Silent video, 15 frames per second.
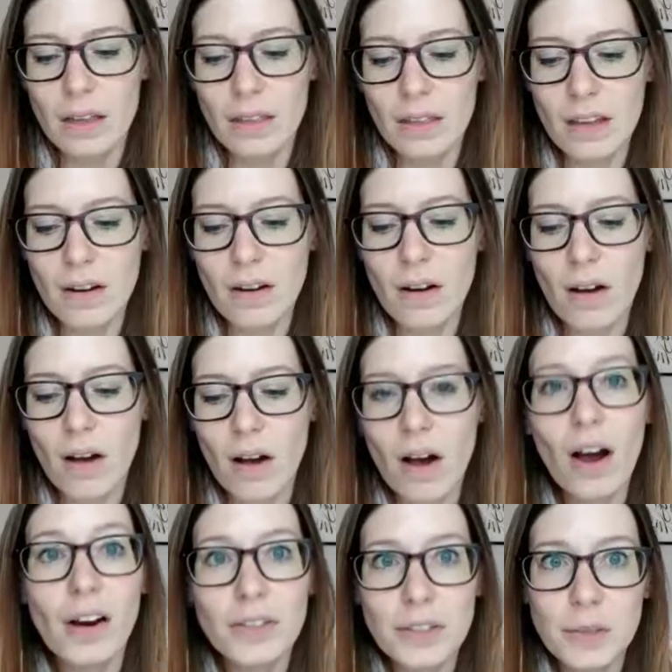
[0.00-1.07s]
There
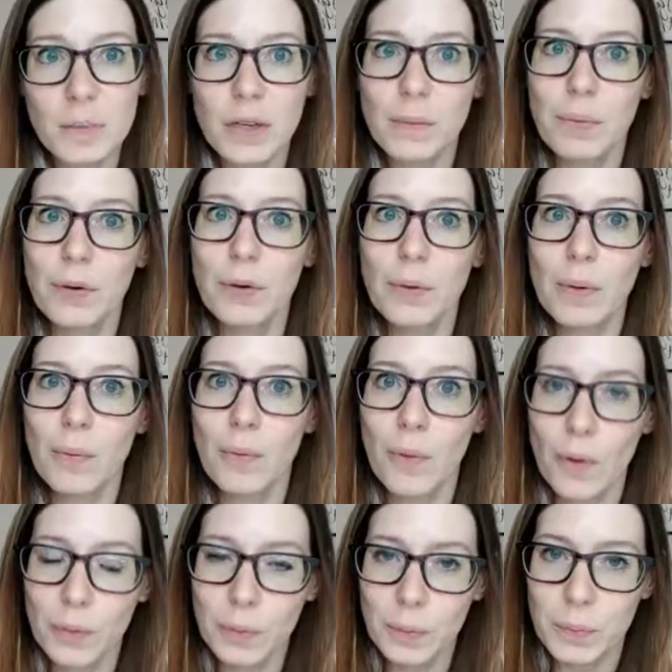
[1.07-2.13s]
are some people who it
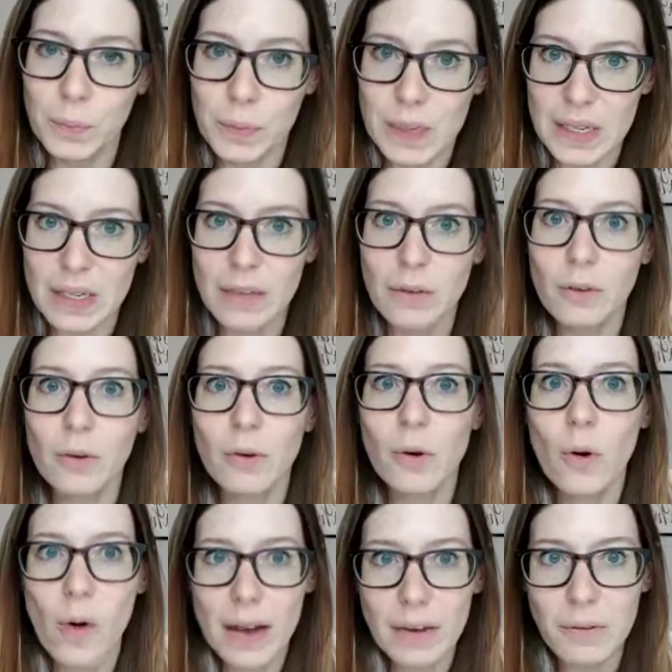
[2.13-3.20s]
won't be
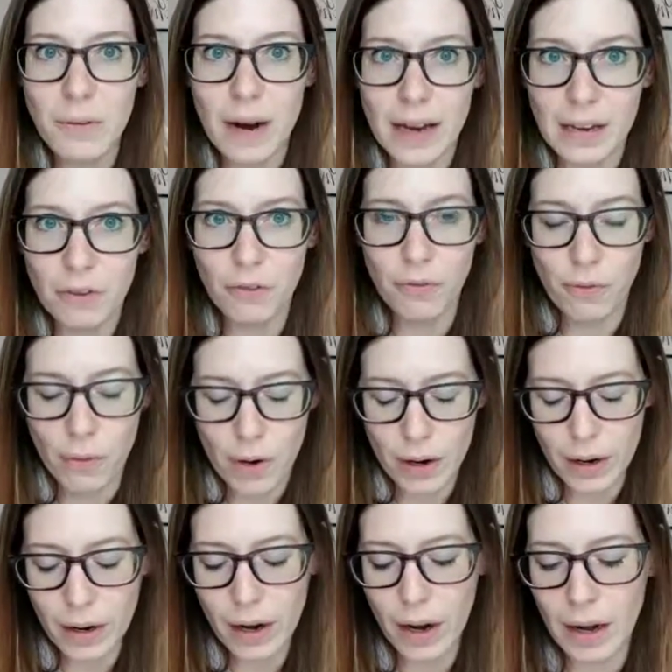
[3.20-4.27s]
quite right
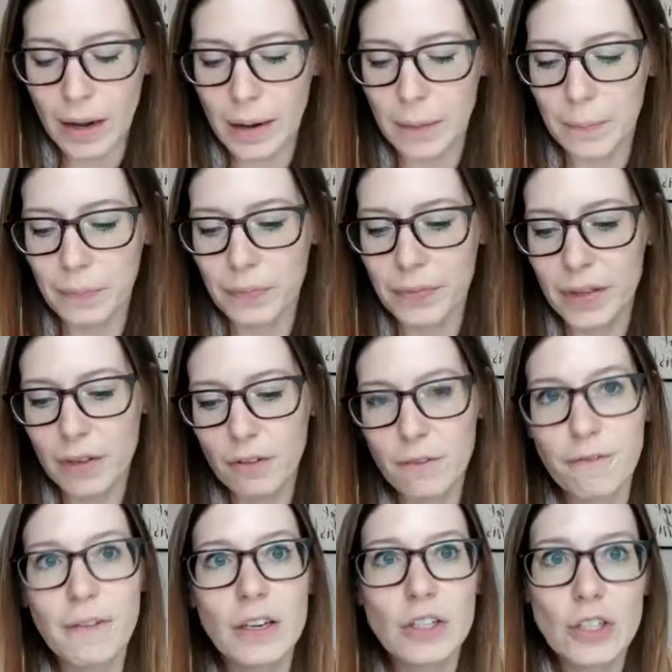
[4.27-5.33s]
for. Um,
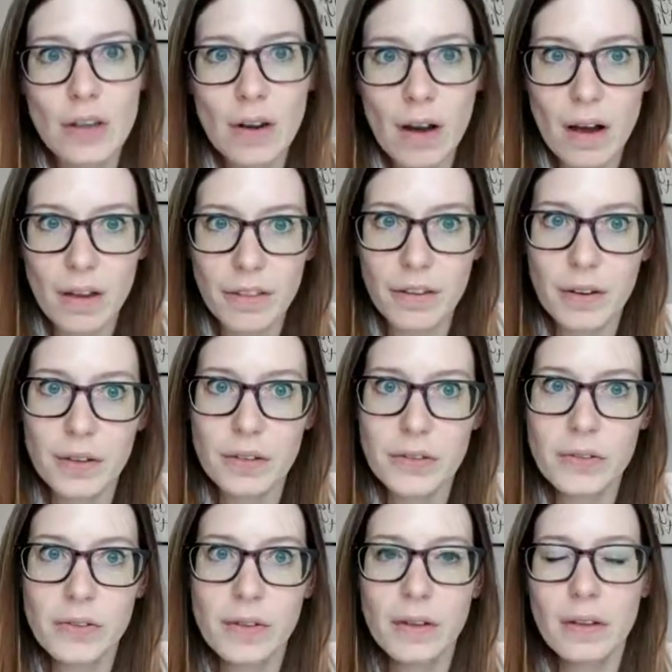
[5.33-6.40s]
fiction
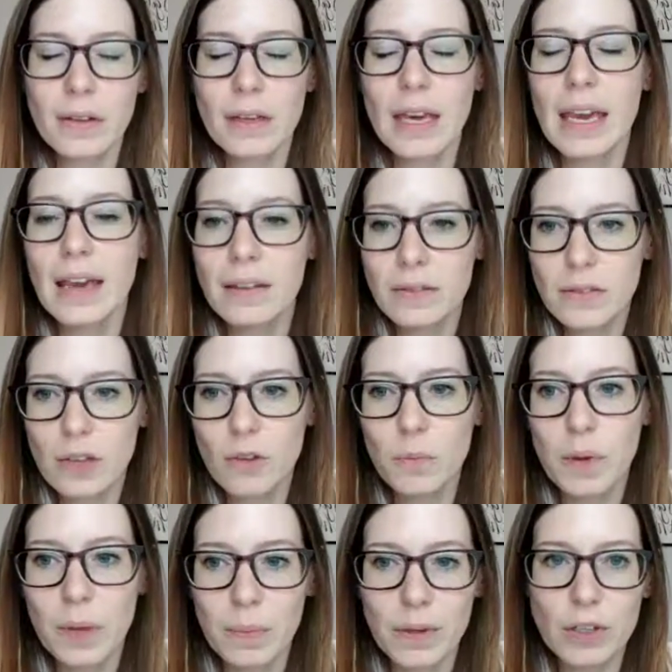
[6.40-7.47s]
authors can
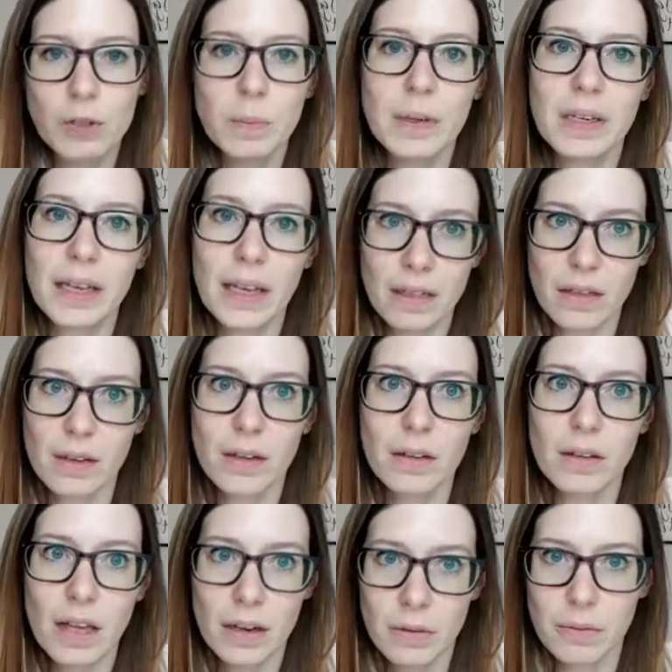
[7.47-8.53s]
self-publish, but again, there are a
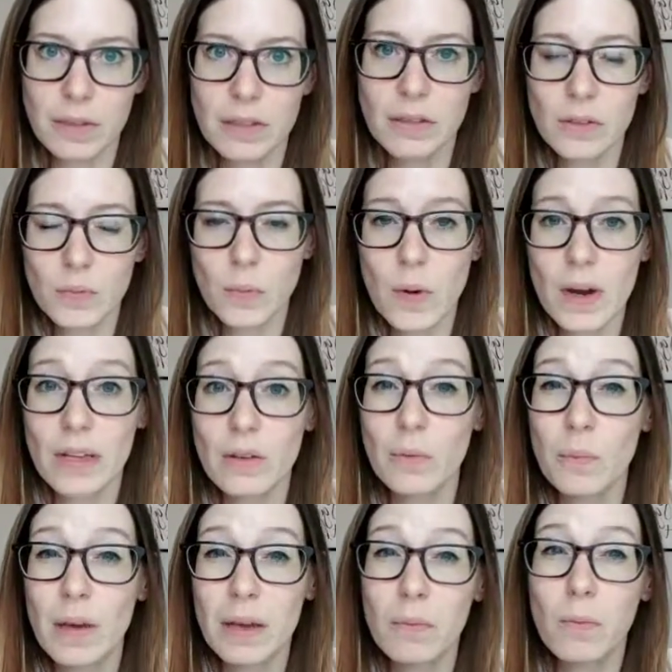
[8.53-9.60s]
lot of reasons why you
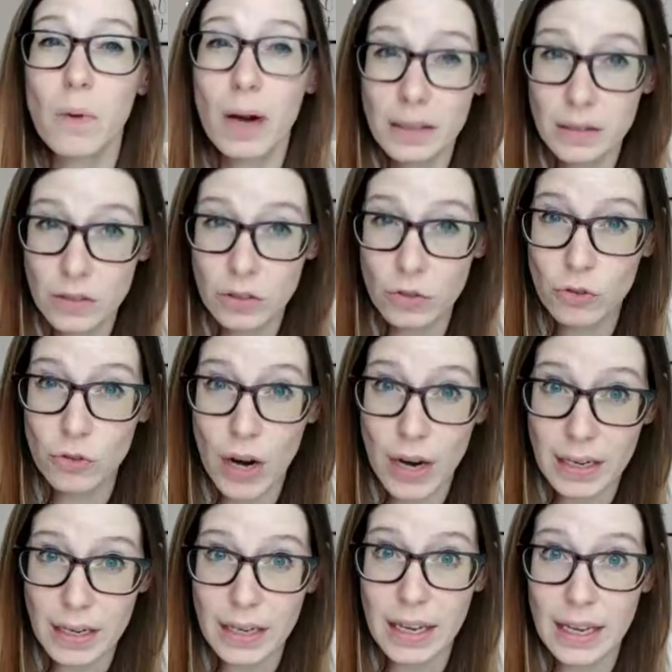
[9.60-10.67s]
may want to try
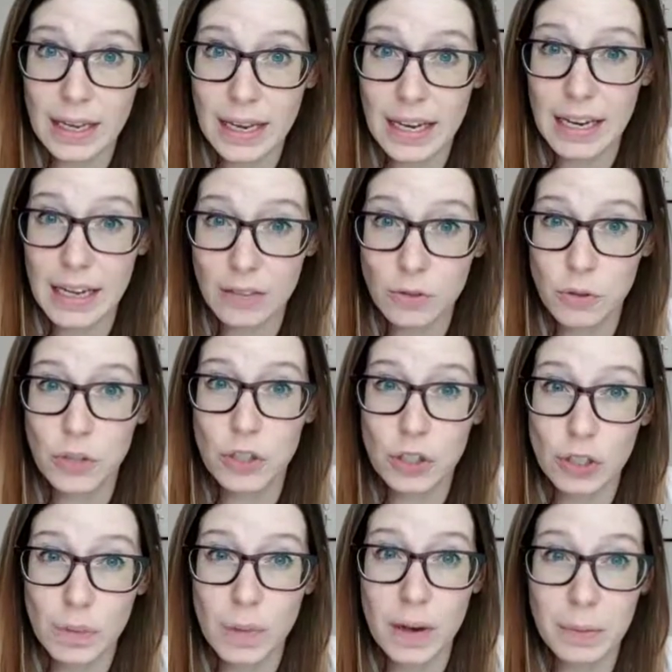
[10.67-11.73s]
to get a
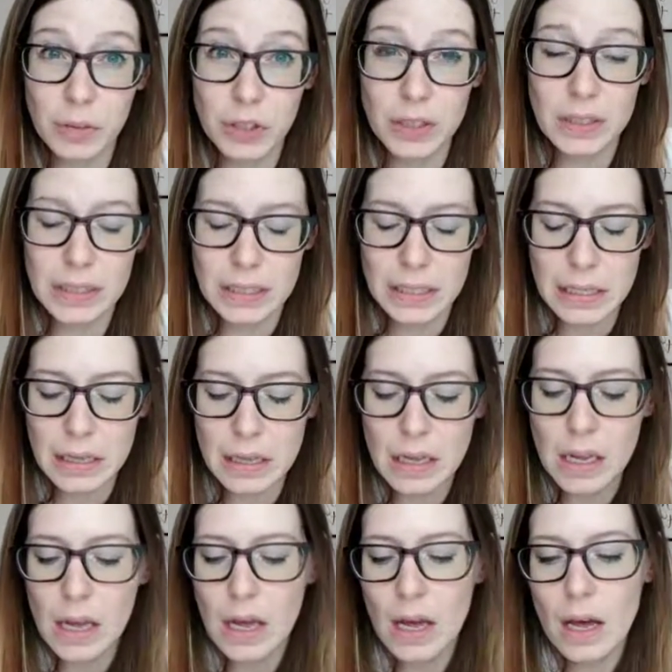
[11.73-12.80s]
traditional publishing deal.
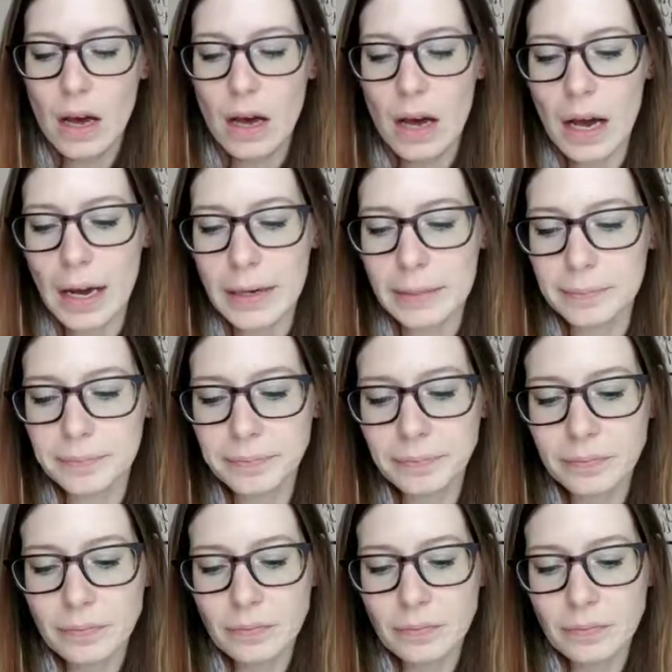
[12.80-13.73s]
Um,